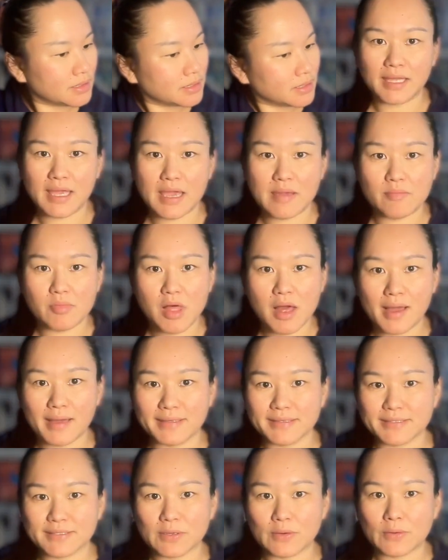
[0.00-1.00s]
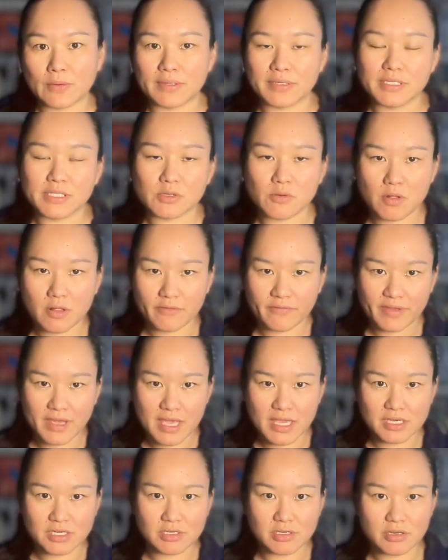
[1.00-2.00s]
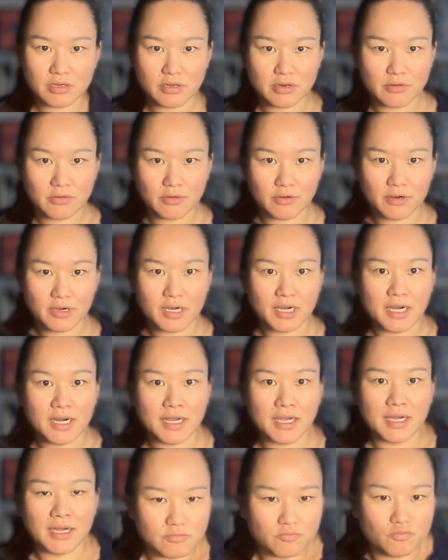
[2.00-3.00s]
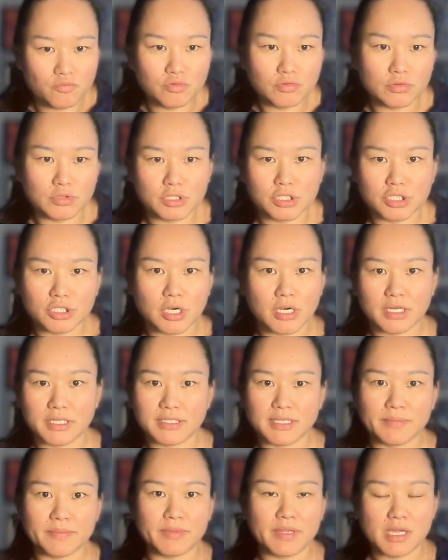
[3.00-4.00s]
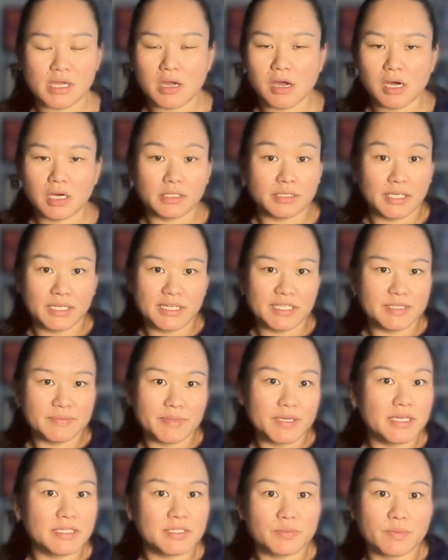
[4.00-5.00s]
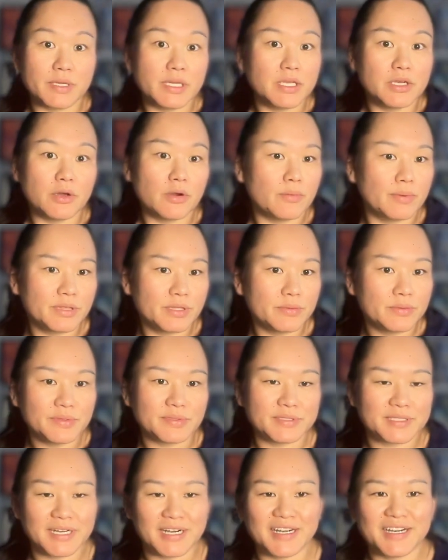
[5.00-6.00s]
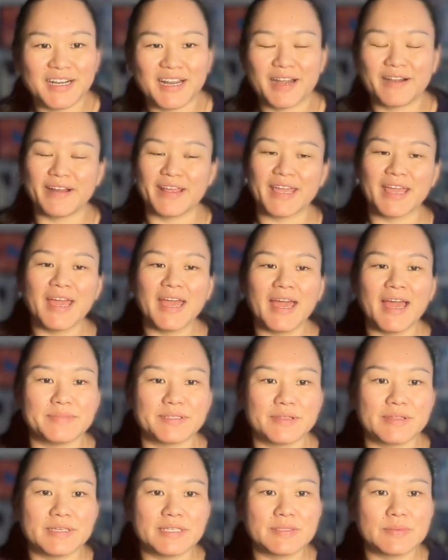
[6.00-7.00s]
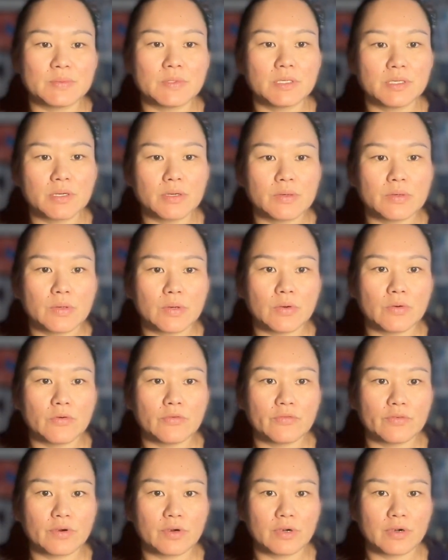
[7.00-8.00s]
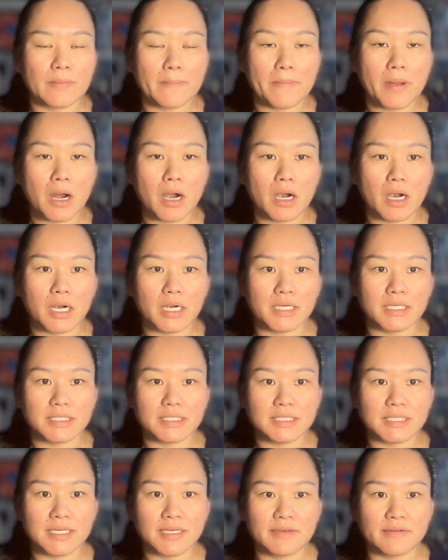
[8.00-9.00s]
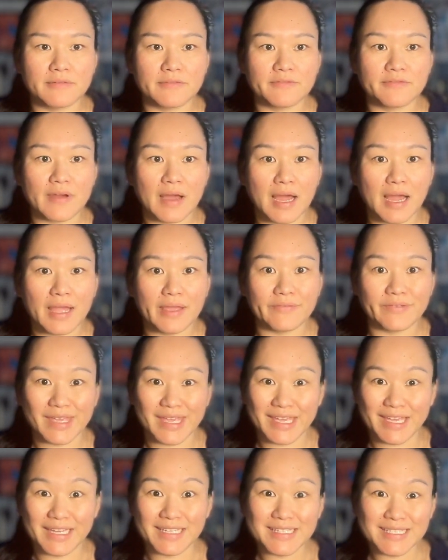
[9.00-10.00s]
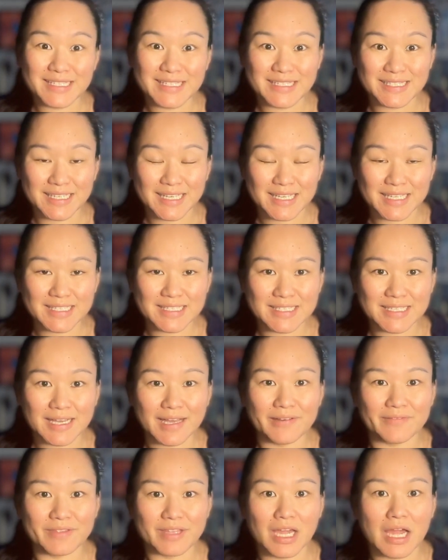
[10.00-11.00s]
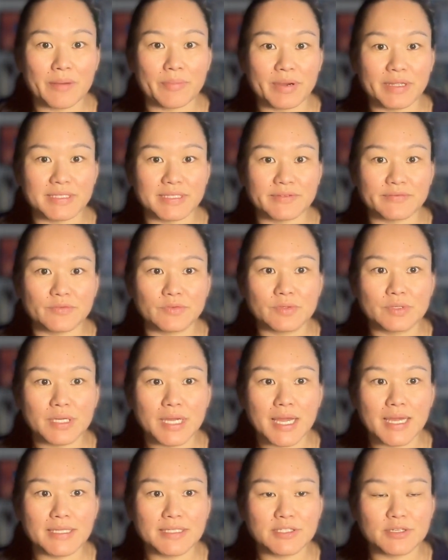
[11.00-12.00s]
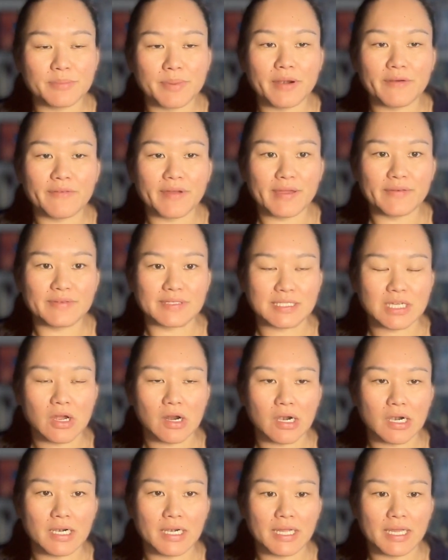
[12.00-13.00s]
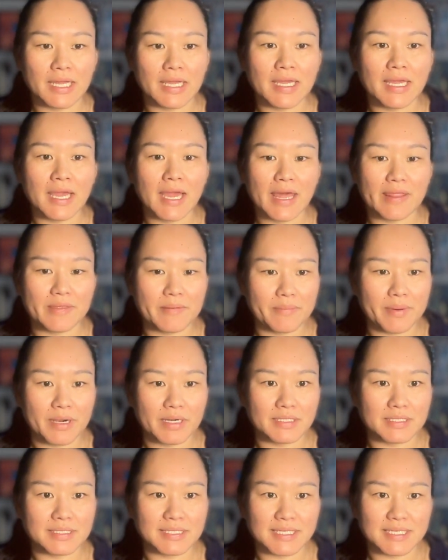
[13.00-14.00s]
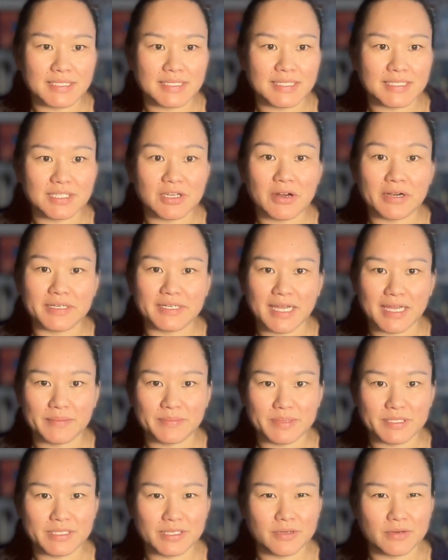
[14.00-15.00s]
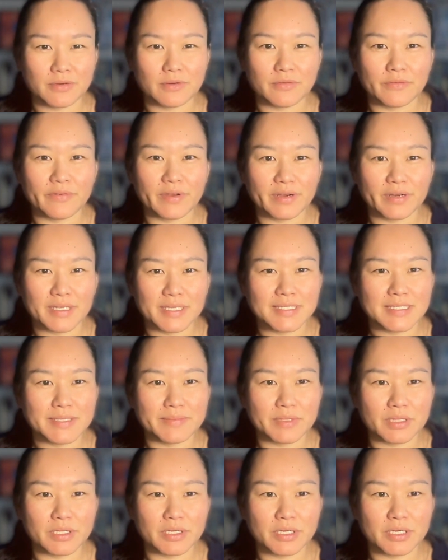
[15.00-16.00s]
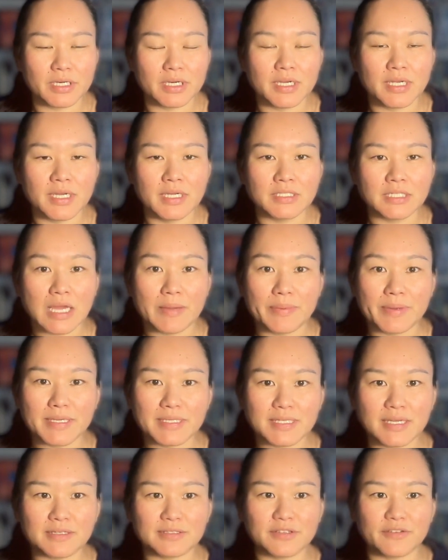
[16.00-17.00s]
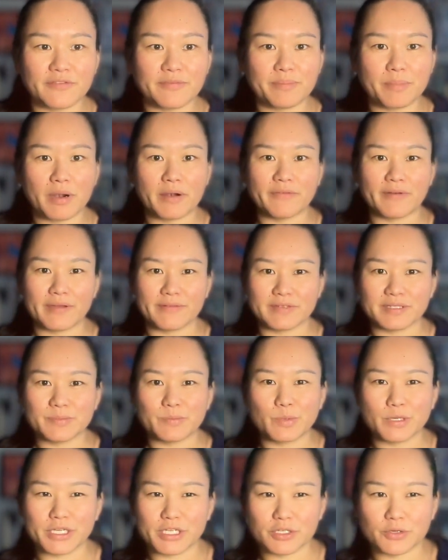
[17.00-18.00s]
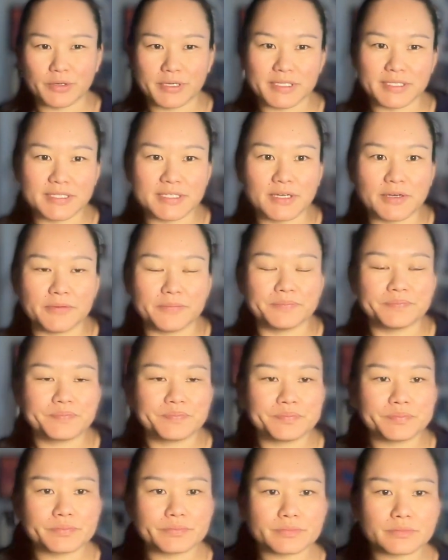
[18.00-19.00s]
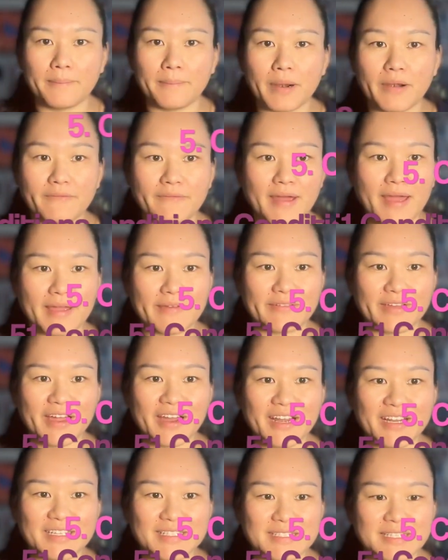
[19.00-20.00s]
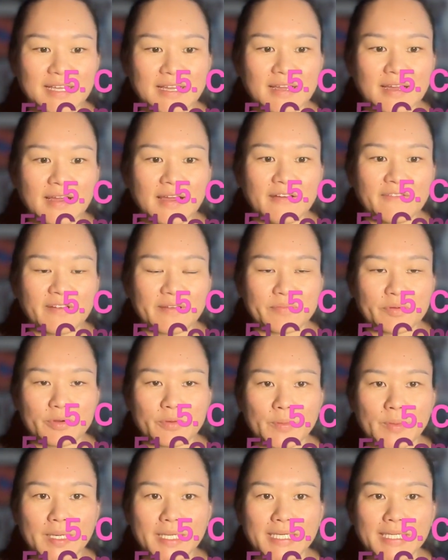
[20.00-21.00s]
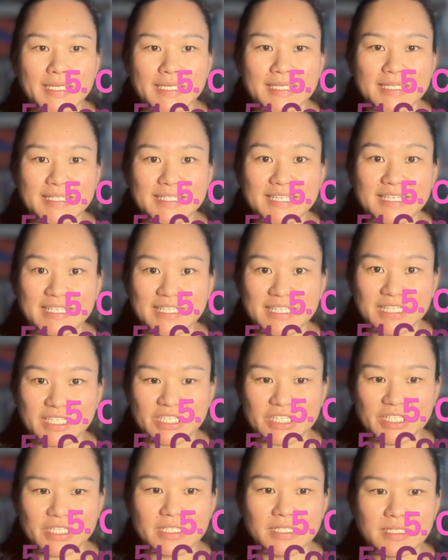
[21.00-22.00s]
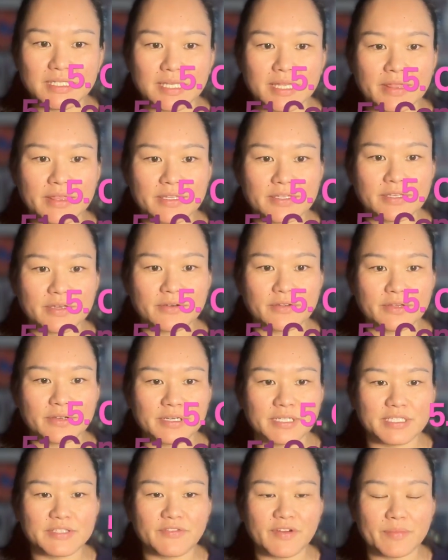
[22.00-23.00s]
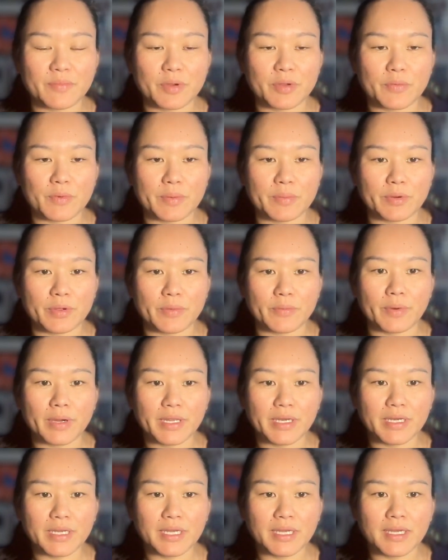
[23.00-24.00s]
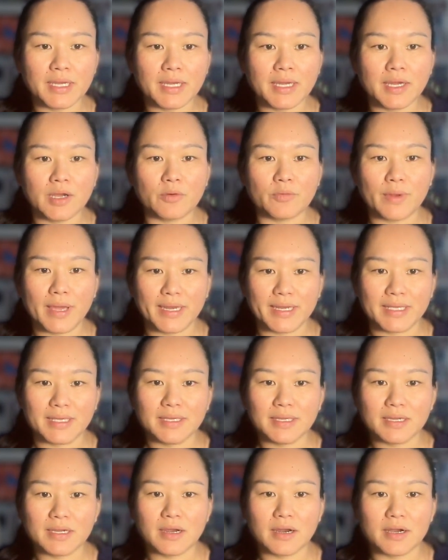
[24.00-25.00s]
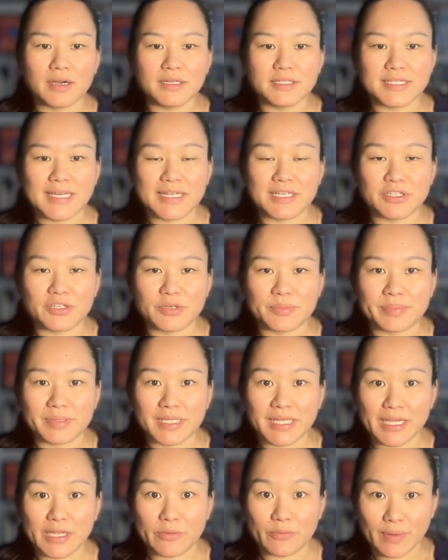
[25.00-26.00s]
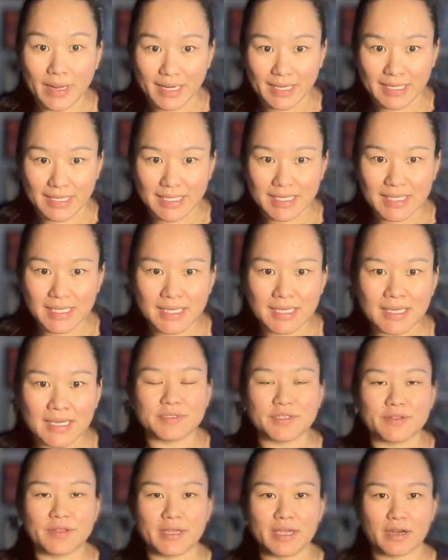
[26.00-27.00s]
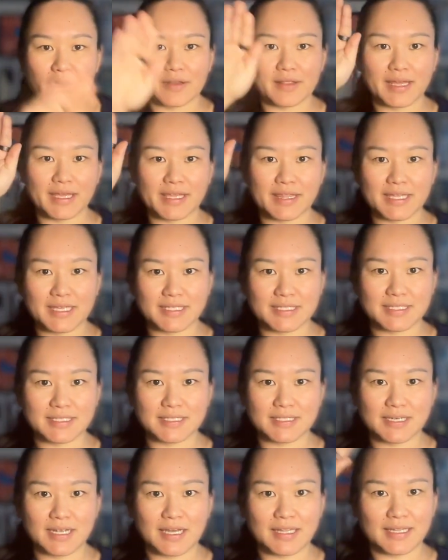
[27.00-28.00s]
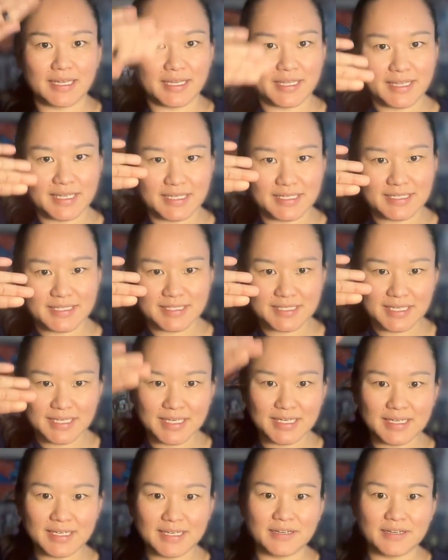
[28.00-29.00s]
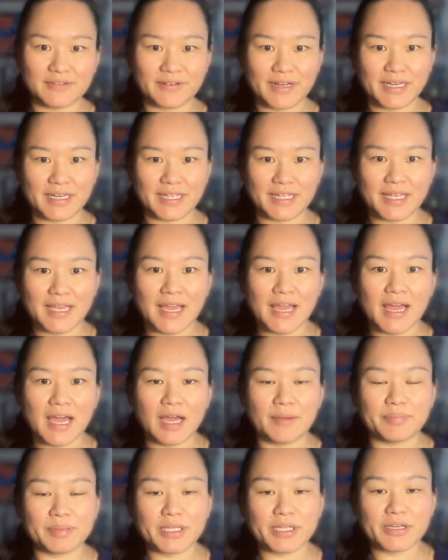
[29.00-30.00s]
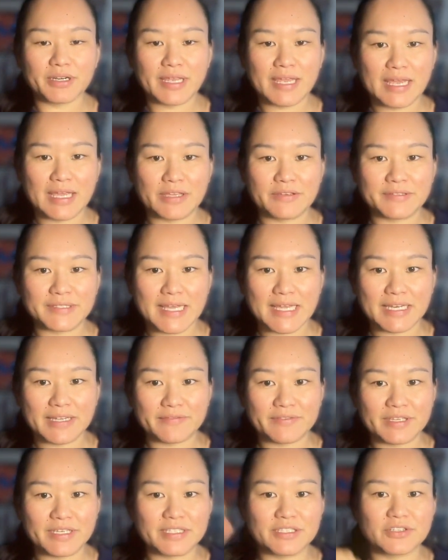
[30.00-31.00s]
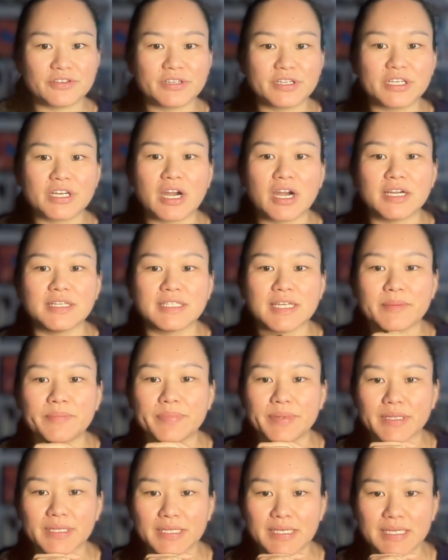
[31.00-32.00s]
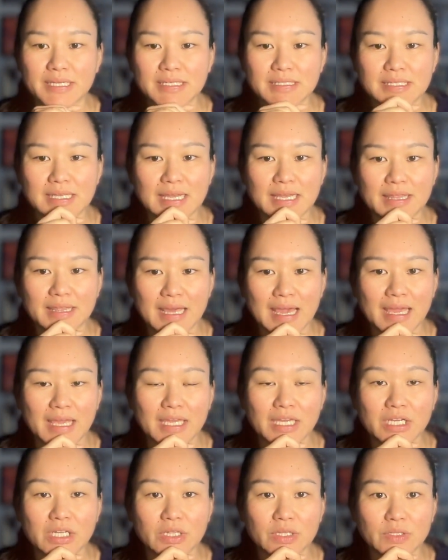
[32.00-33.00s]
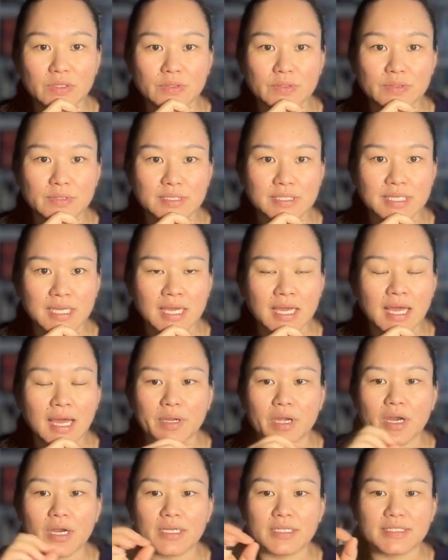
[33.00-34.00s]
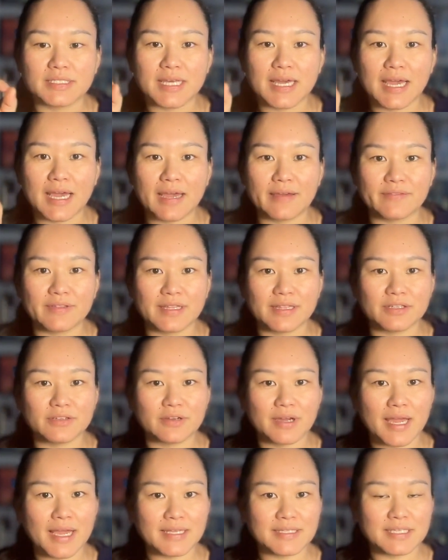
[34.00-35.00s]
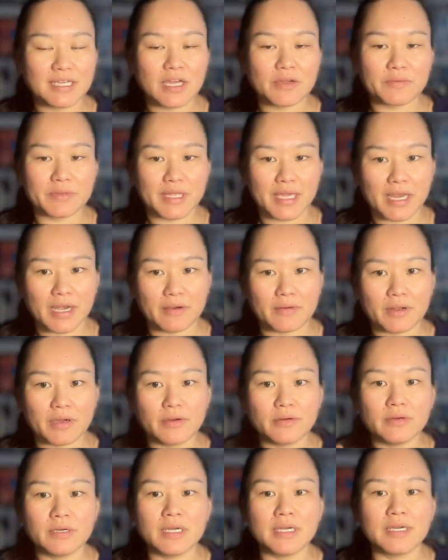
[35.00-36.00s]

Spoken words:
a game loss or disqualification or rule shark something called on us because we know what the rules are. All right, so this will go over part 5 and 6 of the comprehensive rule guide. So part 5 is card, and then part 6 is card types. So very similar topics. Also, part 5 is pretty short. So part 5, cards. 5.1 is conditions. So there is 5.1.1. Ready. Cards enter play ready. So they are like this, not like this. Ready. A player can't use any of the exerted cards' abilities, and that includes cards that have that little hexagon with the arrow,